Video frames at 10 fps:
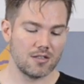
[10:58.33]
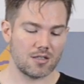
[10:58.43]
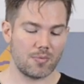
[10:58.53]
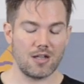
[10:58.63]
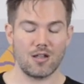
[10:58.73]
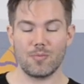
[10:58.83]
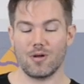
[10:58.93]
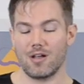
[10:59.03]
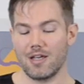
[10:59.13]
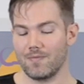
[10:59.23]
depending
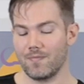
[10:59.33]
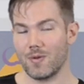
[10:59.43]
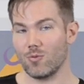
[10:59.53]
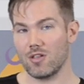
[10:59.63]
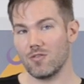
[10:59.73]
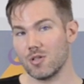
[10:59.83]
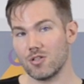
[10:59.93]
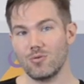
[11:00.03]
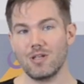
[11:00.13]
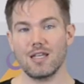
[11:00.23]
upon what you've been
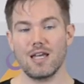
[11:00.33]
doing